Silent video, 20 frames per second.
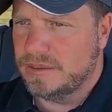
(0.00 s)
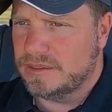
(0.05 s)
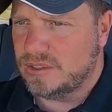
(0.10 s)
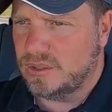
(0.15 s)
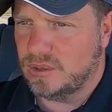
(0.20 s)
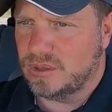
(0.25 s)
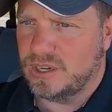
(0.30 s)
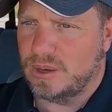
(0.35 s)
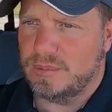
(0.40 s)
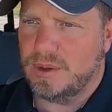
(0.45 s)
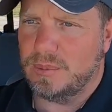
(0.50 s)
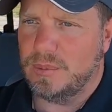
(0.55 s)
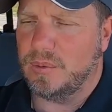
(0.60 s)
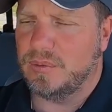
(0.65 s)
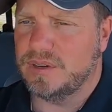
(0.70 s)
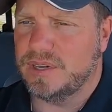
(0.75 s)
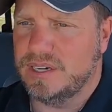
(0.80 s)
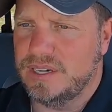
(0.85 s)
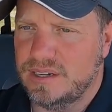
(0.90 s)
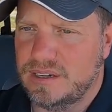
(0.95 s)
So coming up
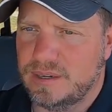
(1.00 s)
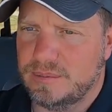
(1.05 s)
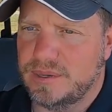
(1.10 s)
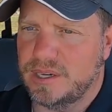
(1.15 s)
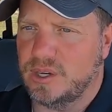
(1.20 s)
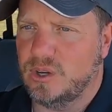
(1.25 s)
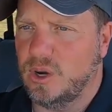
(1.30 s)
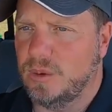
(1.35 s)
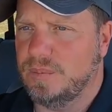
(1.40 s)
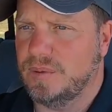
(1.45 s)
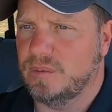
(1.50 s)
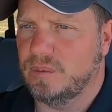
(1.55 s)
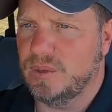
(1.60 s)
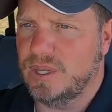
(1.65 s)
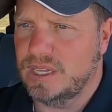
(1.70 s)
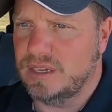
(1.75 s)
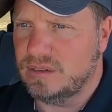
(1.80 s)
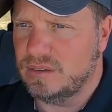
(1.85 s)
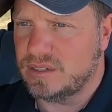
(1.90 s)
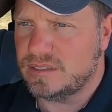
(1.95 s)
over here, I'm going to go up a
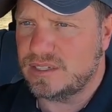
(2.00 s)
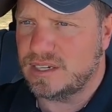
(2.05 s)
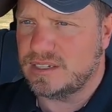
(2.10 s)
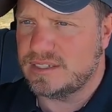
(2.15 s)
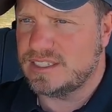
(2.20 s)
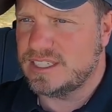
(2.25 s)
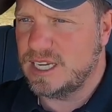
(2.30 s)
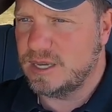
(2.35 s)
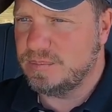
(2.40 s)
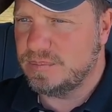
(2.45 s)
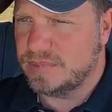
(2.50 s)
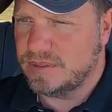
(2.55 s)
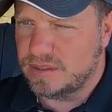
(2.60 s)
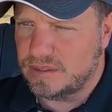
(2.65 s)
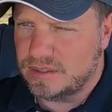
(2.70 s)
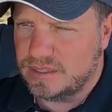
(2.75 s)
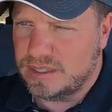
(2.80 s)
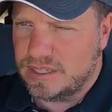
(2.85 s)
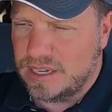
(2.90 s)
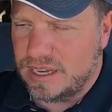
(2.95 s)
really, looks like a steep
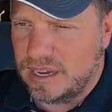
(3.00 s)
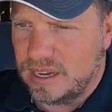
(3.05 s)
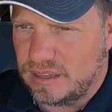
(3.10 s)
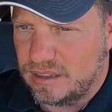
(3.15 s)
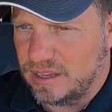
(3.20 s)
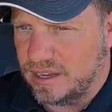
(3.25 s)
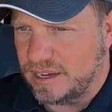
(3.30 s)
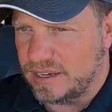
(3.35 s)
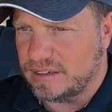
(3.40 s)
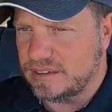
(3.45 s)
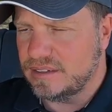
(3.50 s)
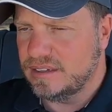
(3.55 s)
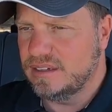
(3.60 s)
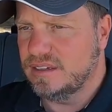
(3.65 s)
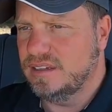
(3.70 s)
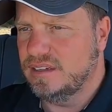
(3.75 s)
incline.